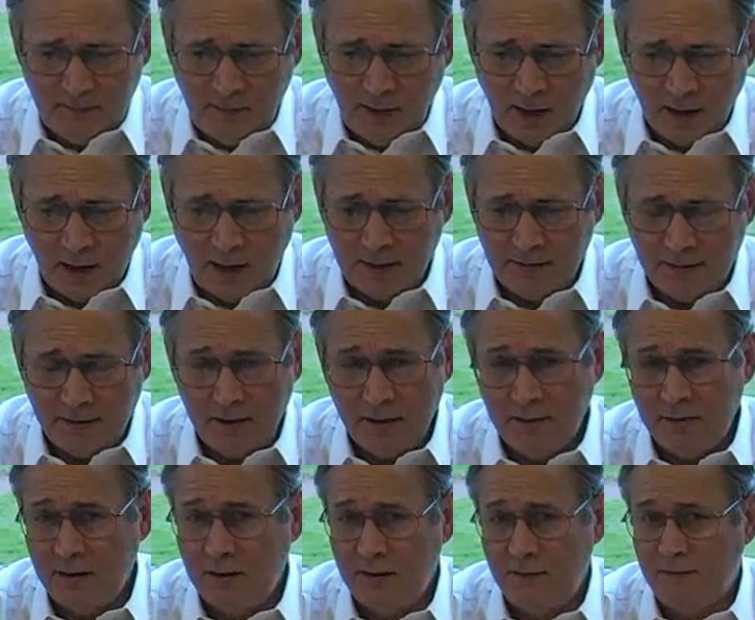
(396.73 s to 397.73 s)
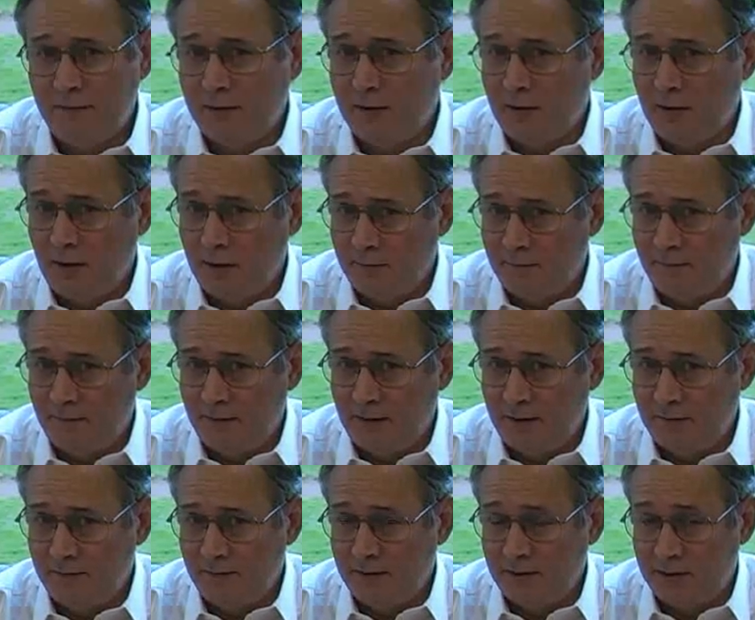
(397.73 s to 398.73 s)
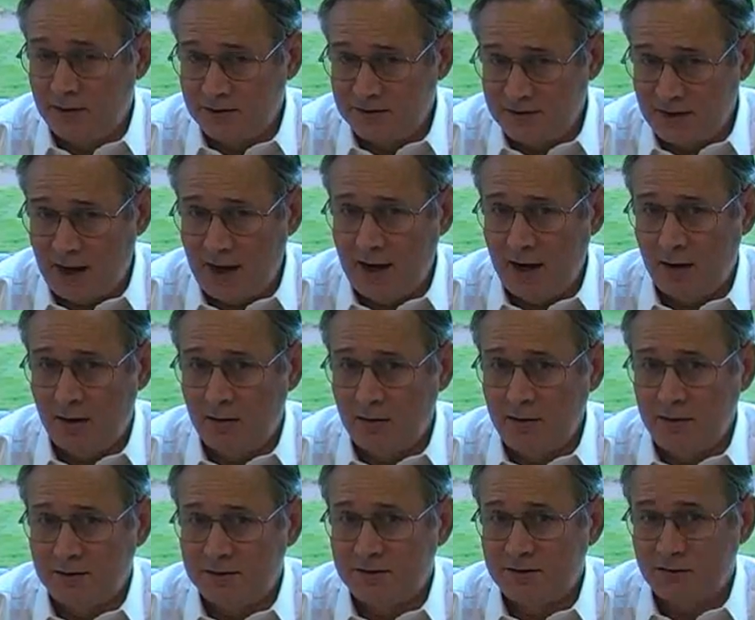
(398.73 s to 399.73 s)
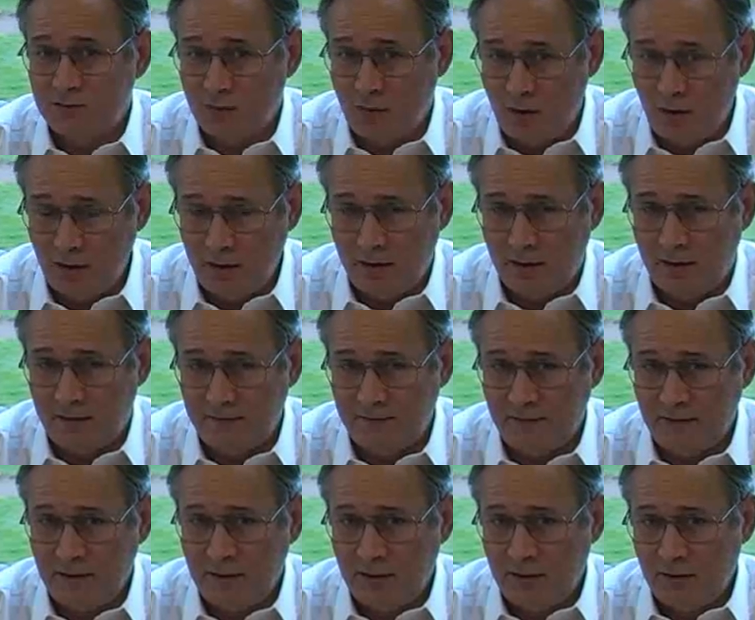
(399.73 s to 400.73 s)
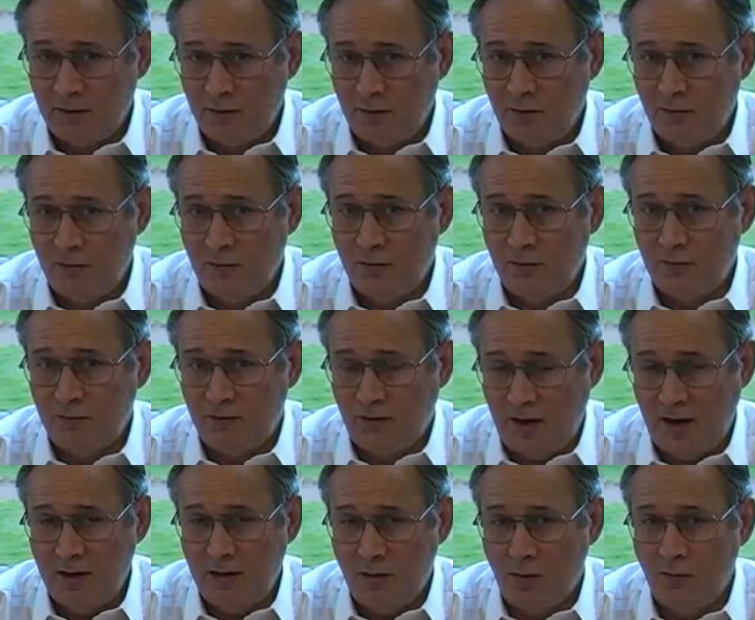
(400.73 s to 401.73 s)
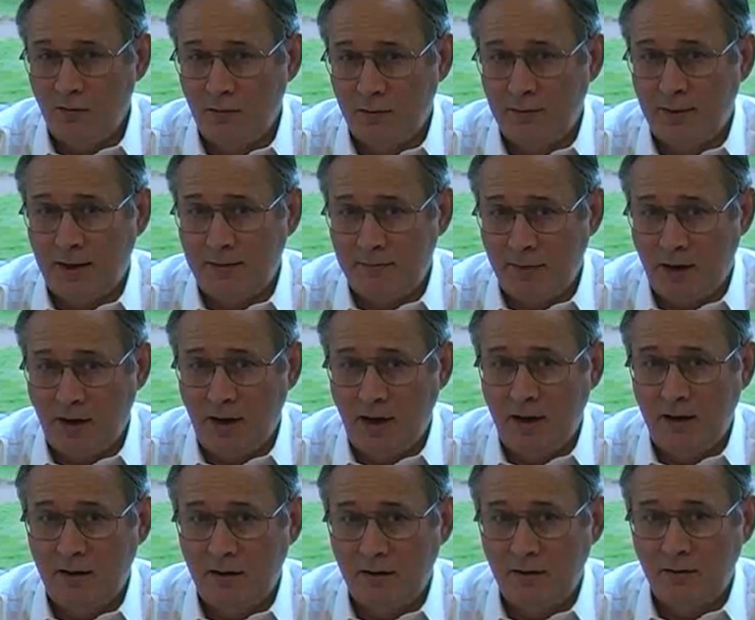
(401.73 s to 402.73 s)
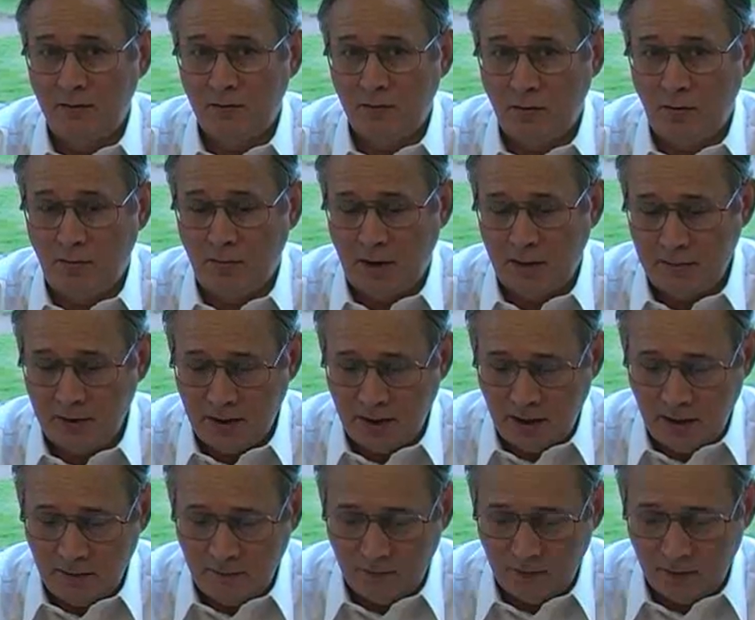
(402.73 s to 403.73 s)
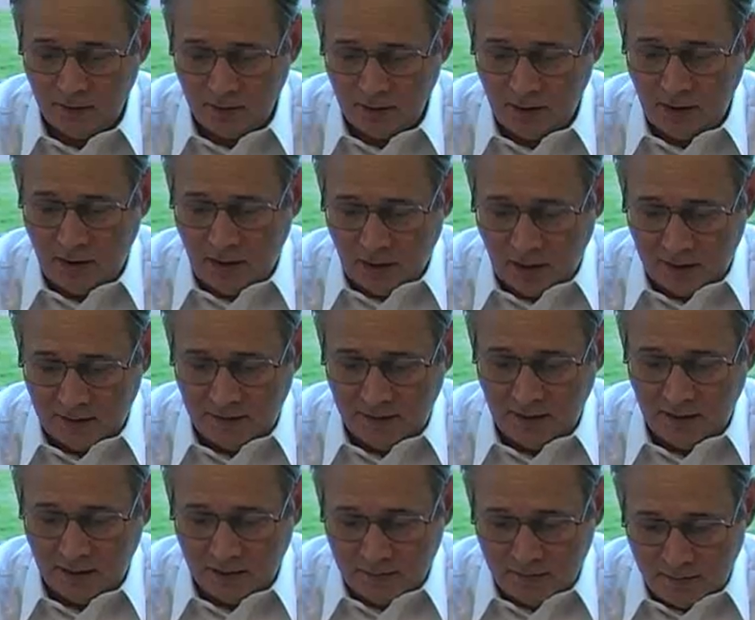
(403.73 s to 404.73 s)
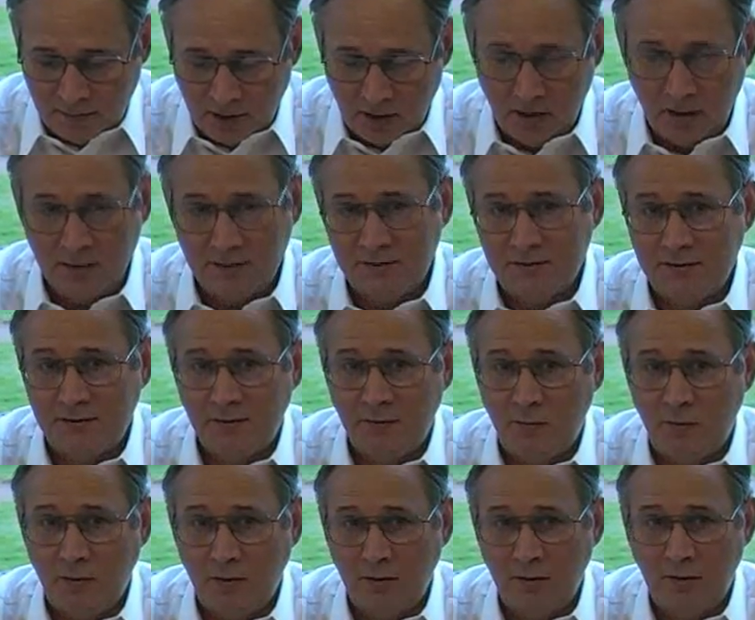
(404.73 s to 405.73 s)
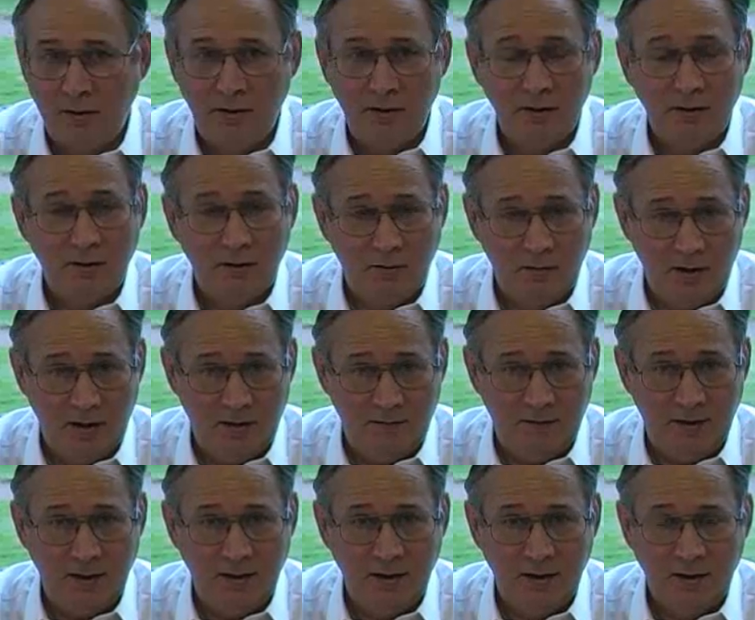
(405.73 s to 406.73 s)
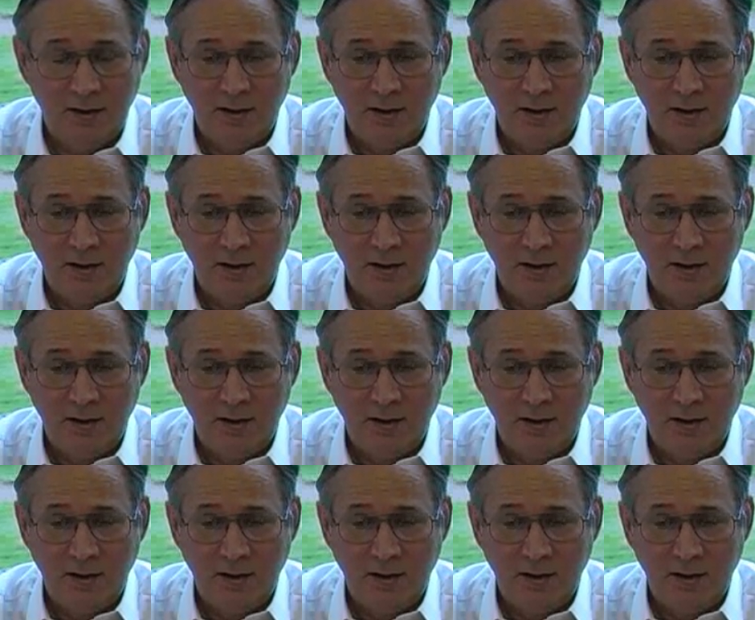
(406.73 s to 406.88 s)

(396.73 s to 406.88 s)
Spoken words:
And I think that if a desire is strong enough to take over my mind and control my behavior, I think it merits the word craving,